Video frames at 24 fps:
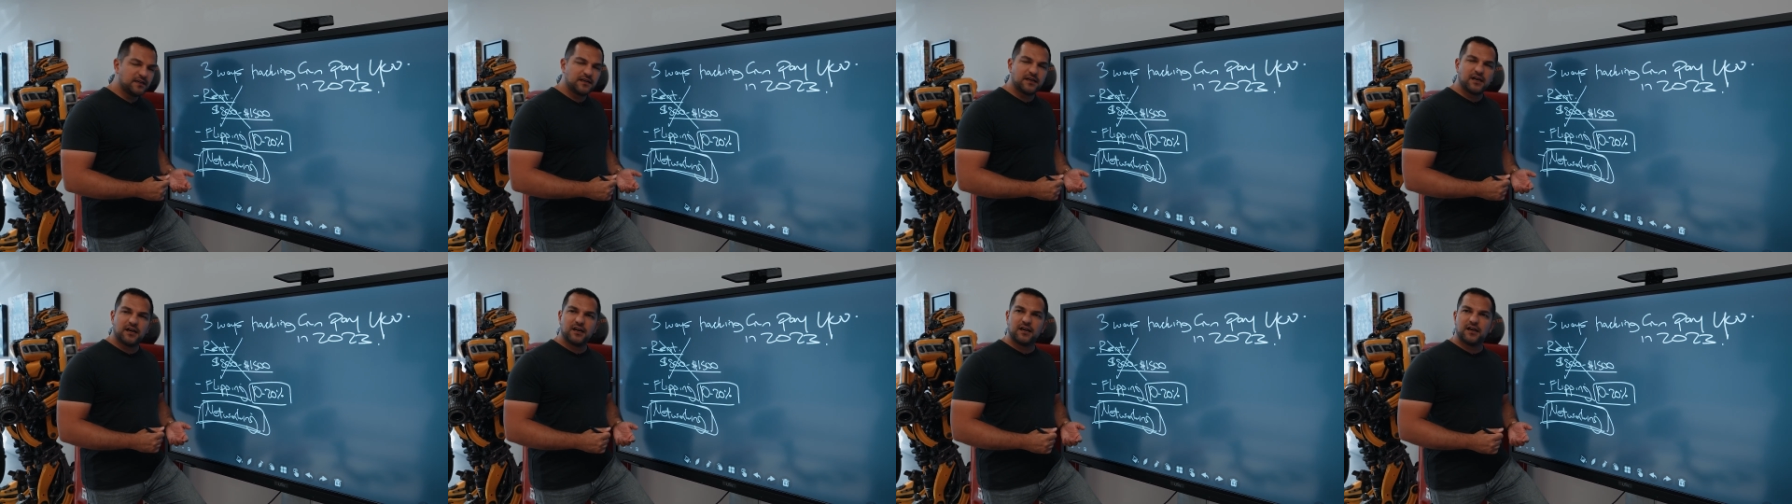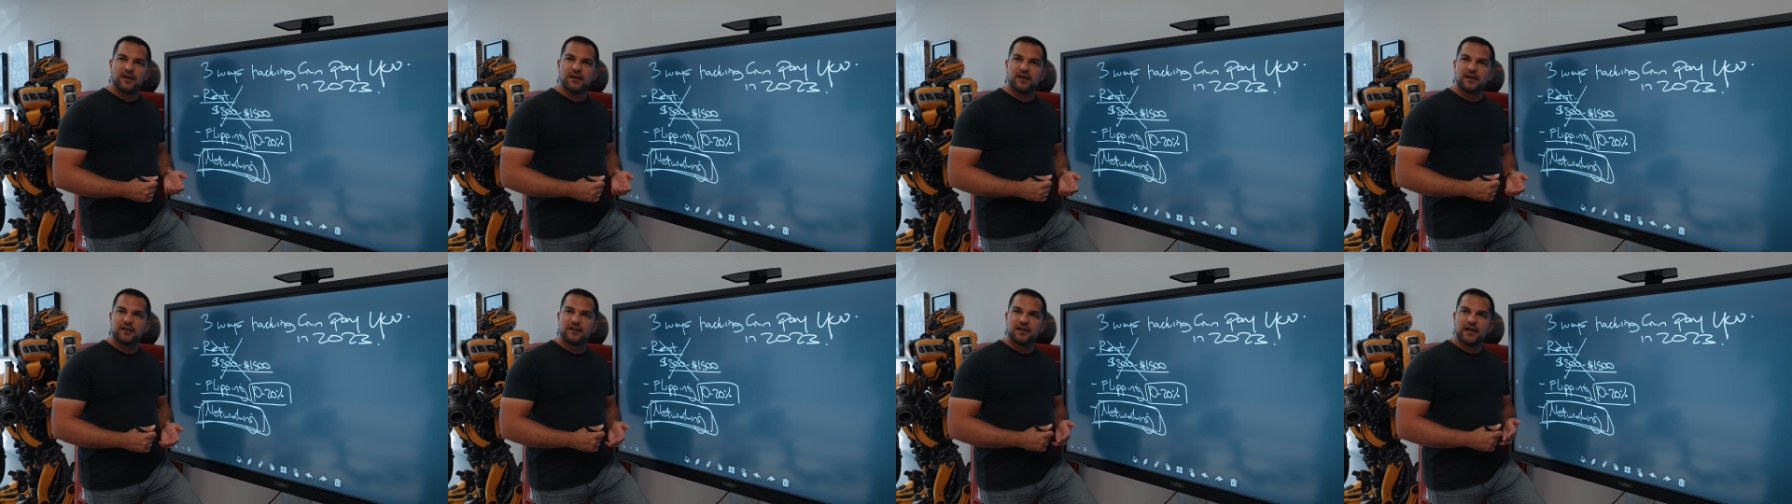
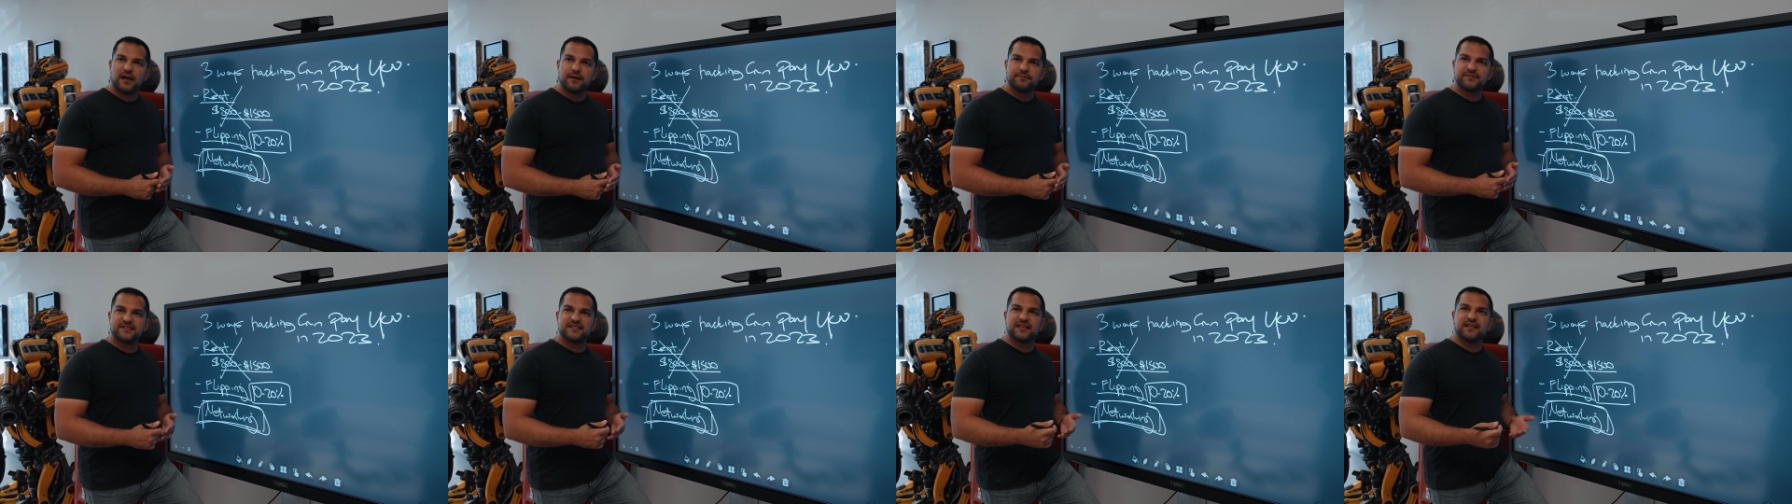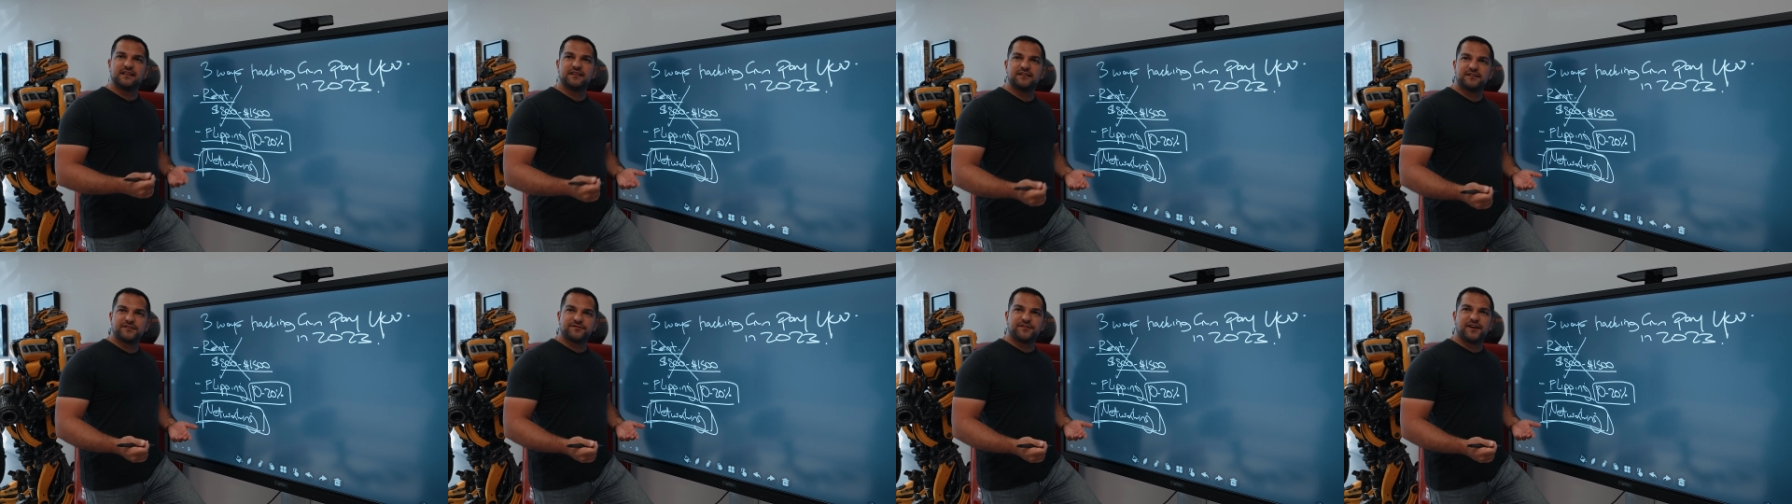uh, I'm
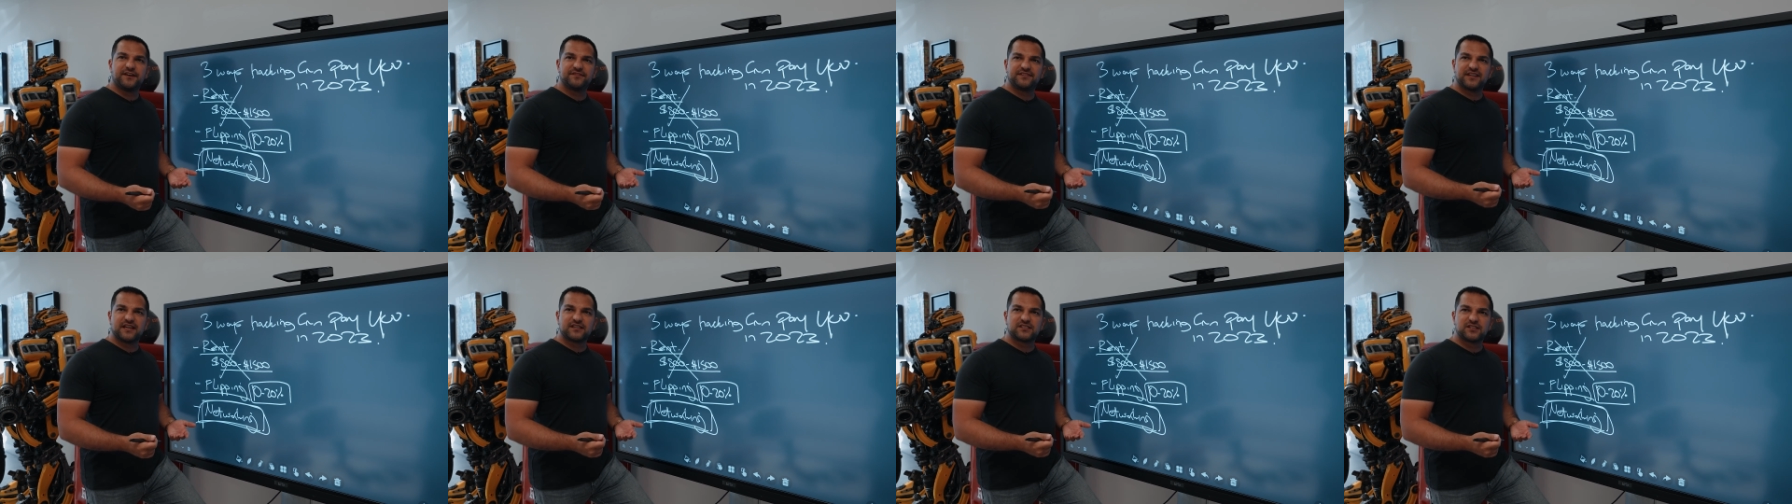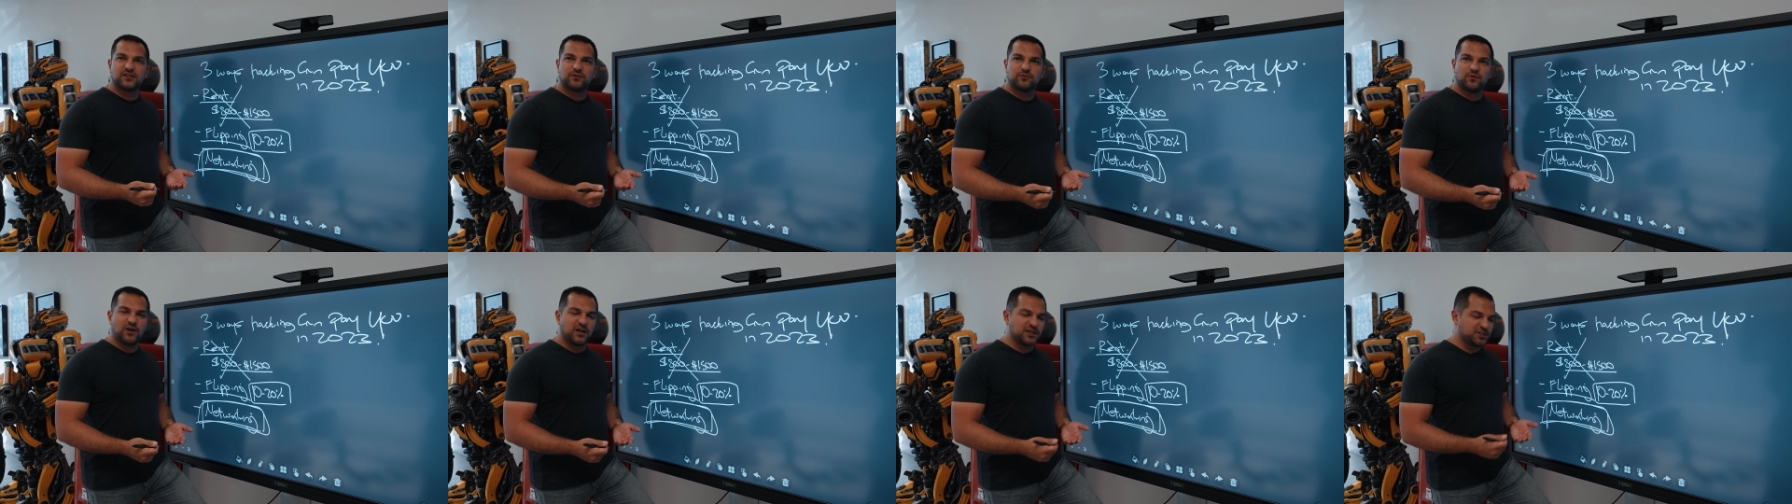selling this five thousand
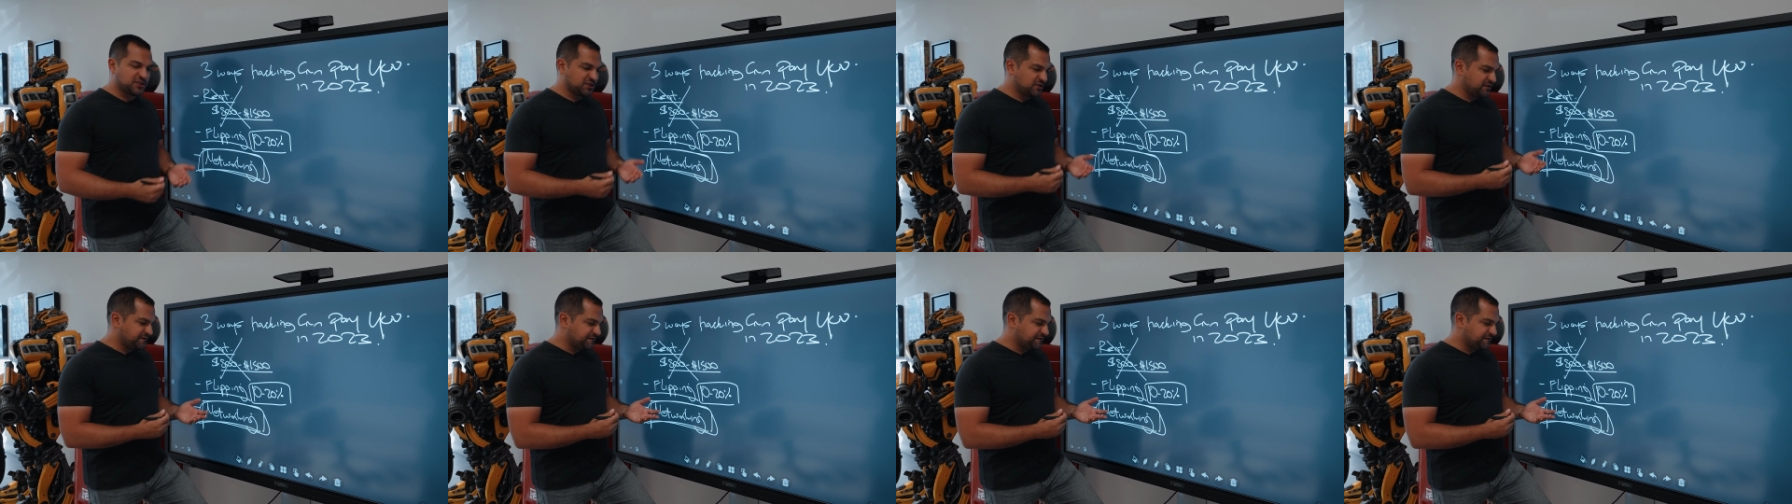dollars watch.